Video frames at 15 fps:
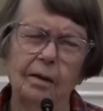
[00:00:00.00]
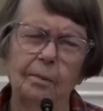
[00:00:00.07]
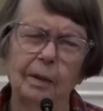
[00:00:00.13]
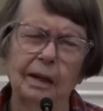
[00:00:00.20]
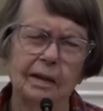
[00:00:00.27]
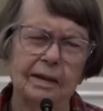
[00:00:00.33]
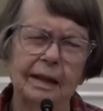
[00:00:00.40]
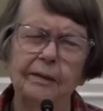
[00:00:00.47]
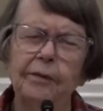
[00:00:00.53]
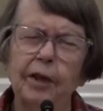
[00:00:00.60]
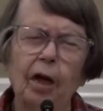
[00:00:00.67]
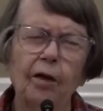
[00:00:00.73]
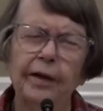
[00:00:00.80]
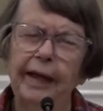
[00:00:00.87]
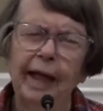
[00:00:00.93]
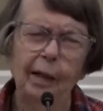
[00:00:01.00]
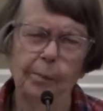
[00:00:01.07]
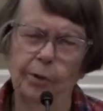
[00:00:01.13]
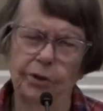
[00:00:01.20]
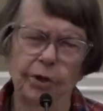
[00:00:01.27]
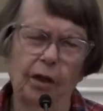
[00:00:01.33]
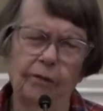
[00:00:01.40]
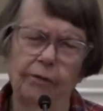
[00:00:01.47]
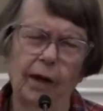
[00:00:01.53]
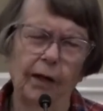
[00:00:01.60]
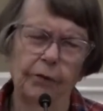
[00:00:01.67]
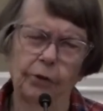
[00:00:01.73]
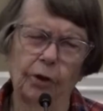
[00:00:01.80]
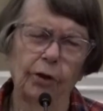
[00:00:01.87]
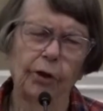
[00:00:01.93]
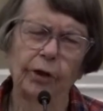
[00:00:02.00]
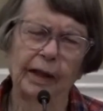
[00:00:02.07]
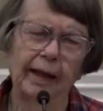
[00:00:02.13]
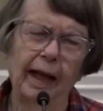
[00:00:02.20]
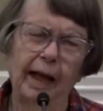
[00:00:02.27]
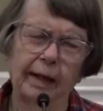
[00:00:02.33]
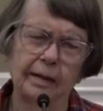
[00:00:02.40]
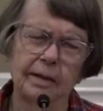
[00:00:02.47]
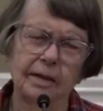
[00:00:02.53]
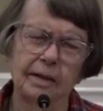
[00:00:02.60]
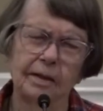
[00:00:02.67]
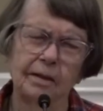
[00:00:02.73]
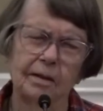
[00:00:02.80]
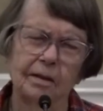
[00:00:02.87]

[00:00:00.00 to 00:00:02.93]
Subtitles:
because even our neighbors, our Father, are looking at us,